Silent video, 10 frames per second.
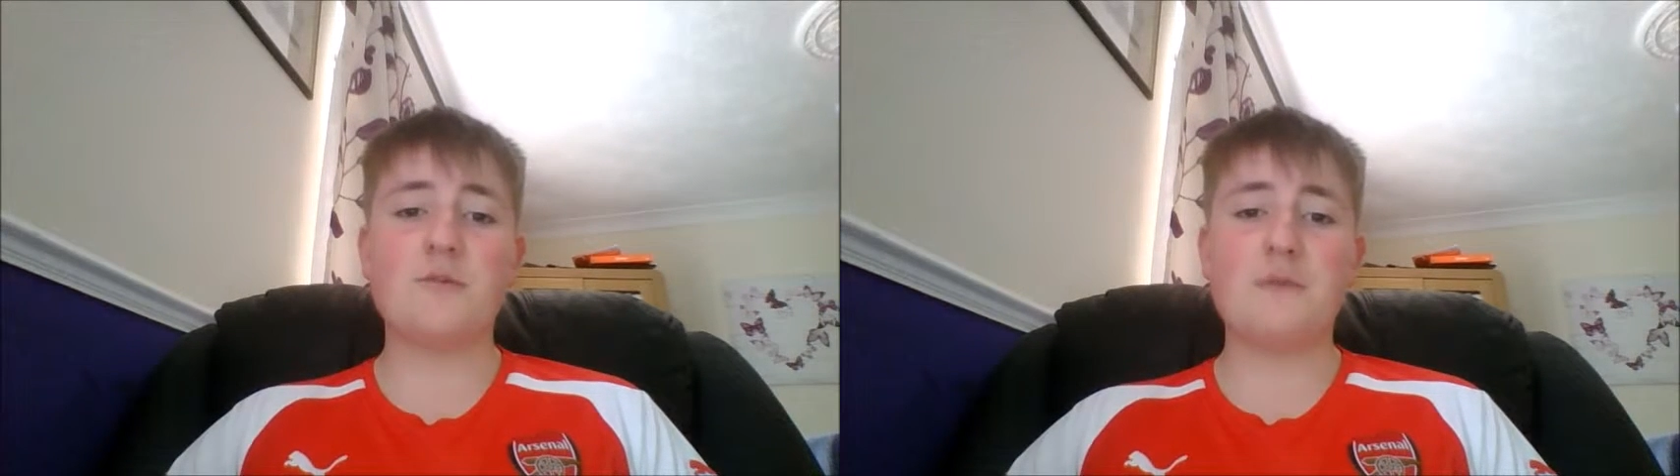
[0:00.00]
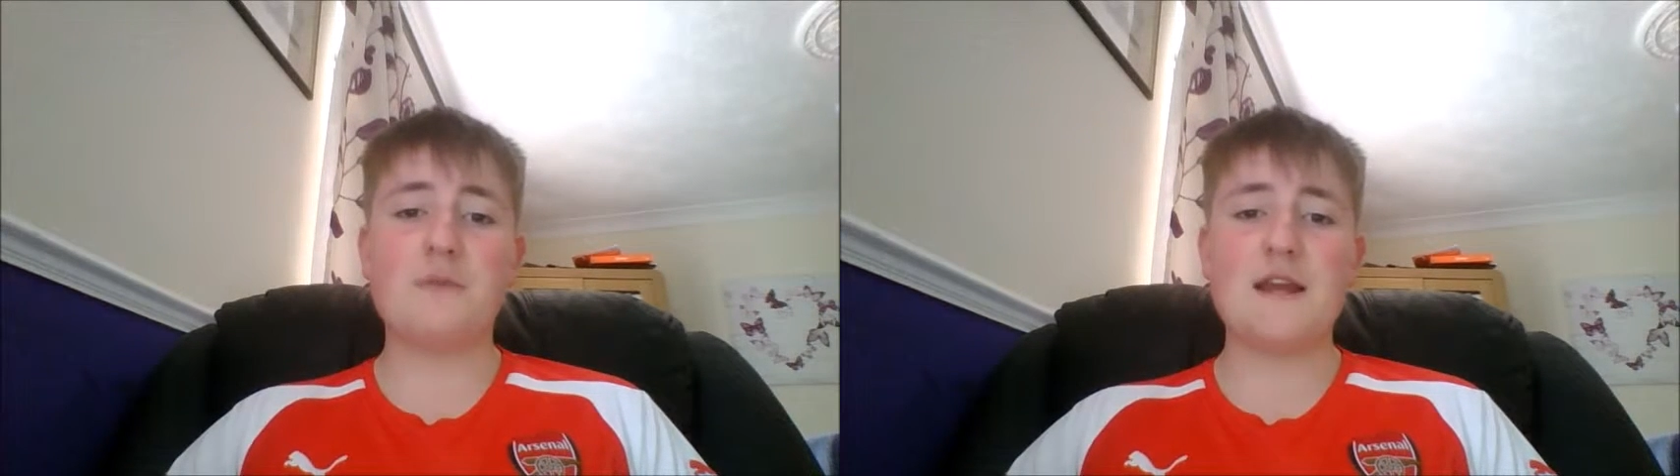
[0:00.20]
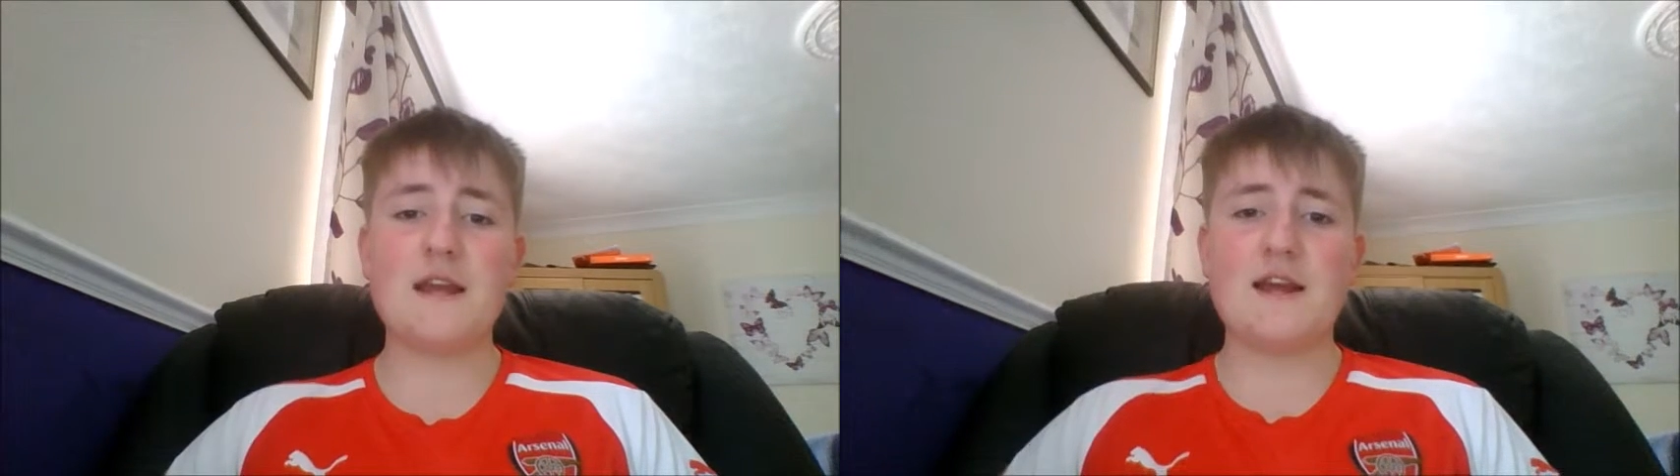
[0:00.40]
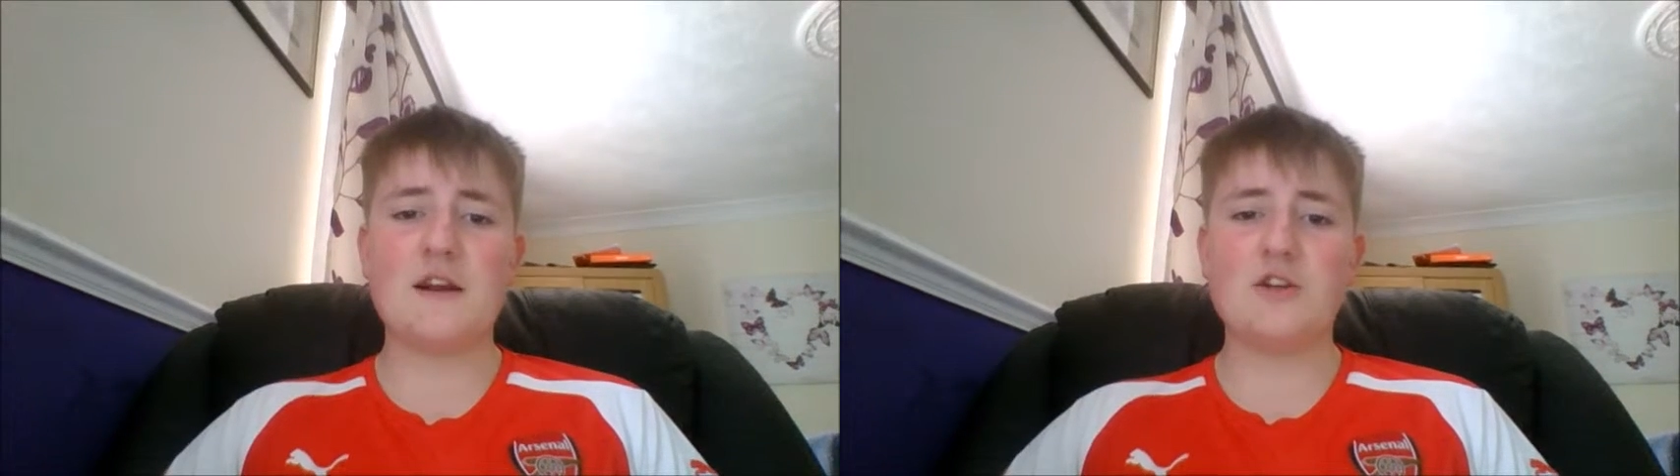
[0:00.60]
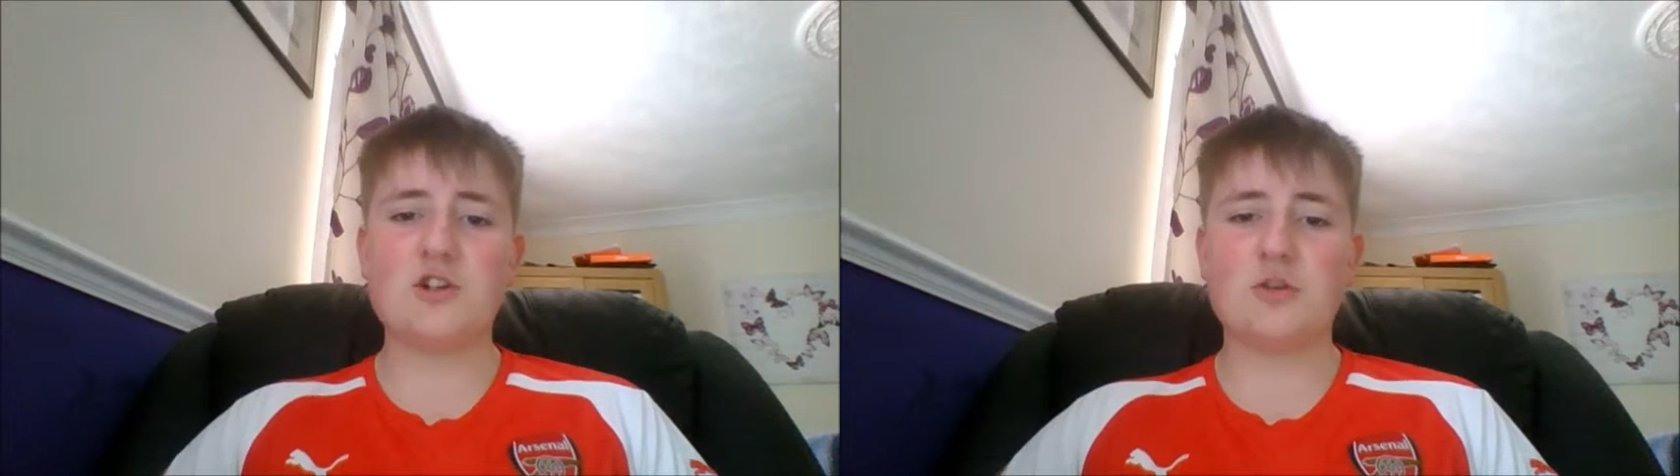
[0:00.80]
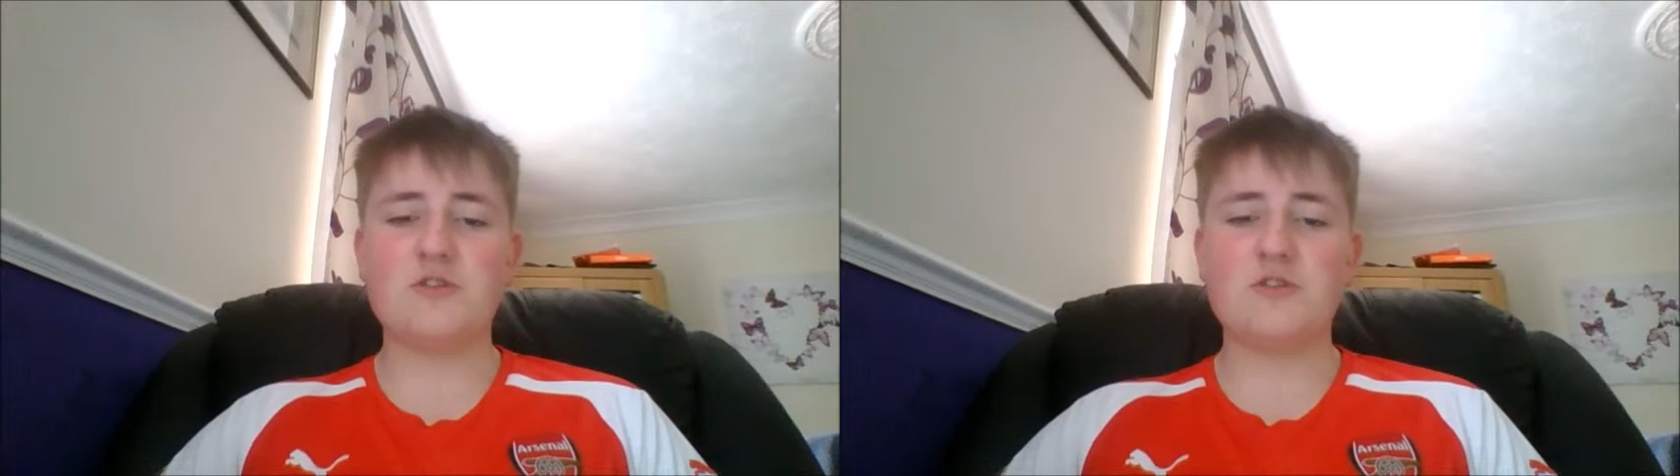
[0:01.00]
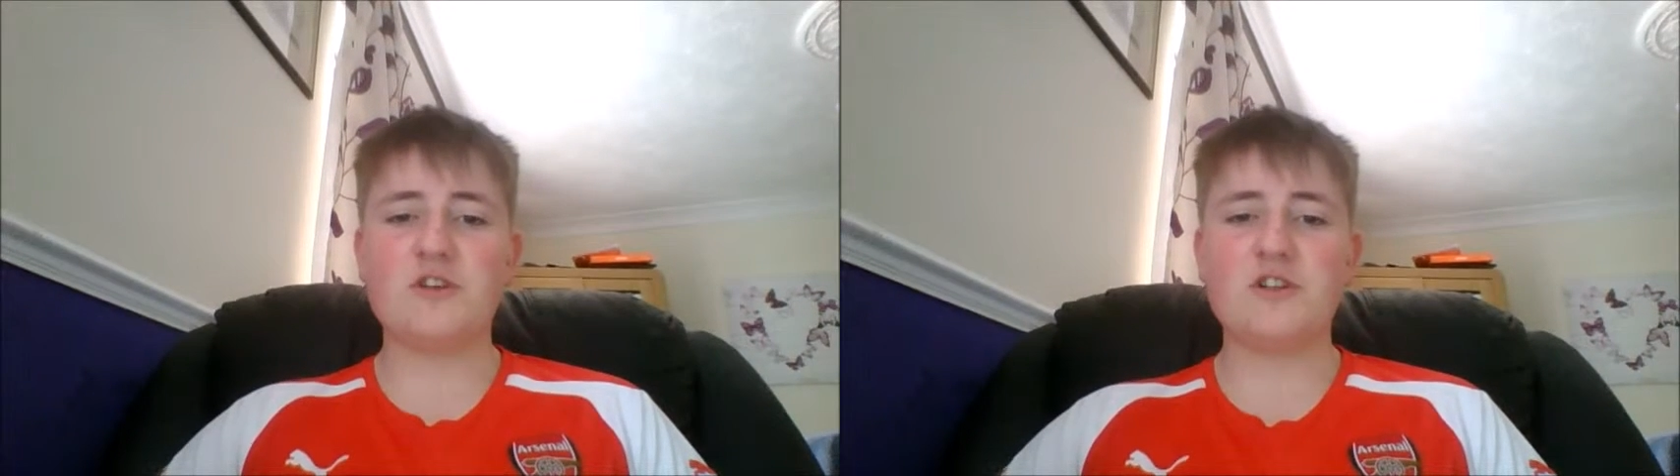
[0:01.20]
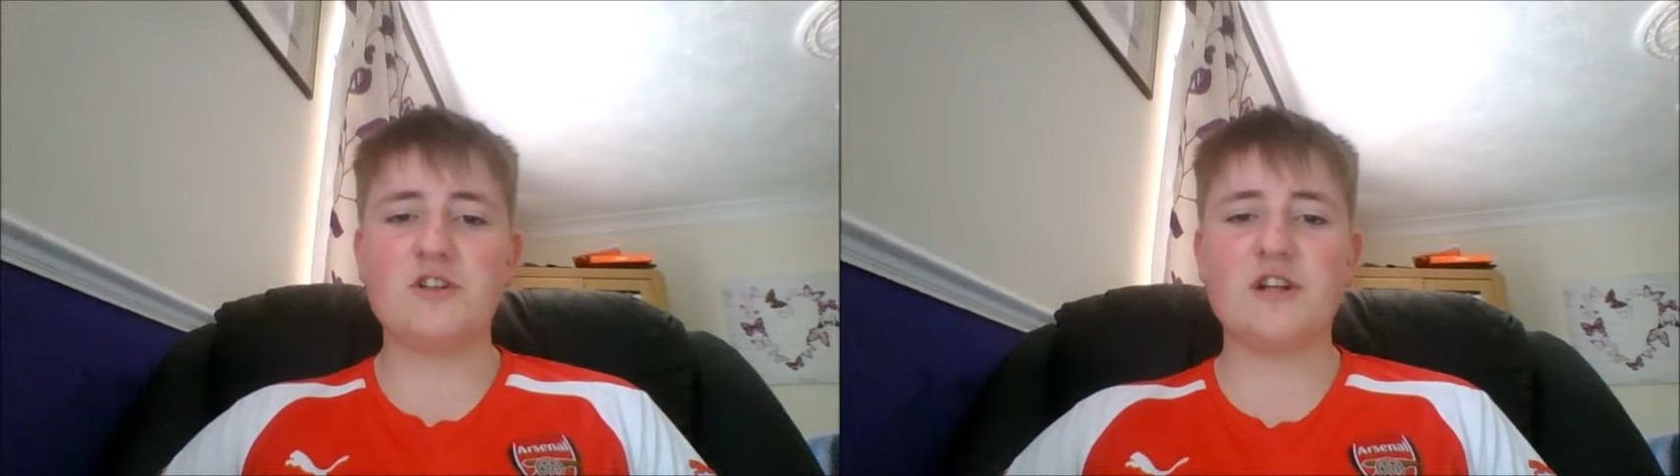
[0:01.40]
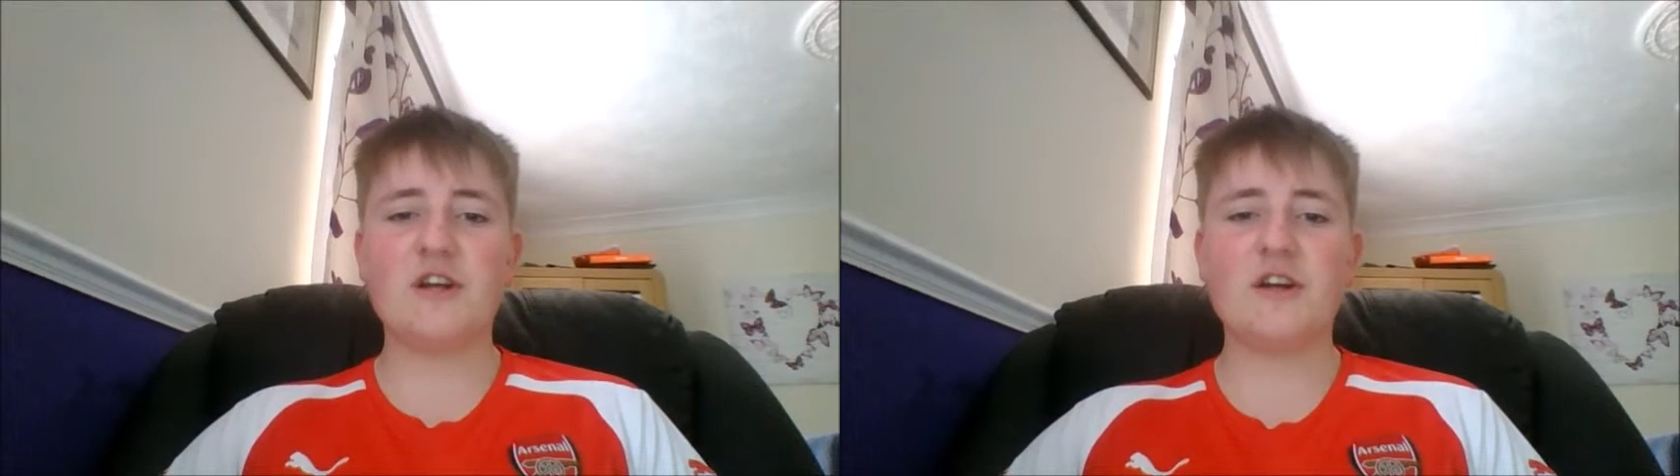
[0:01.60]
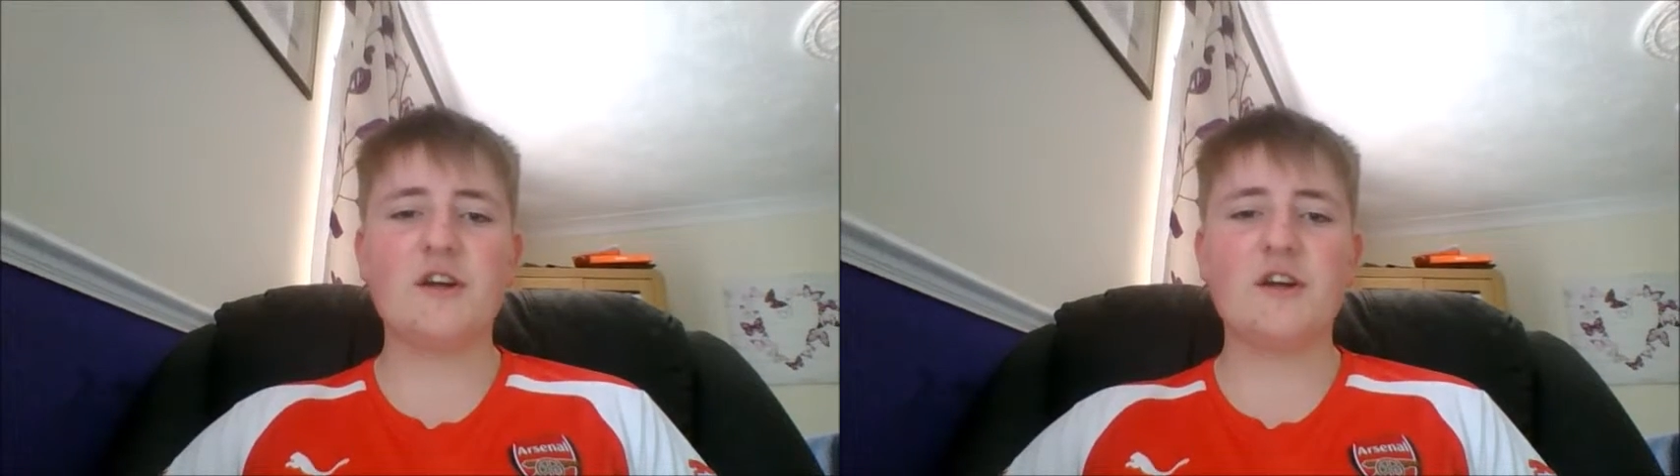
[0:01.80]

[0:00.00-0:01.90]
many English clubs, obviously.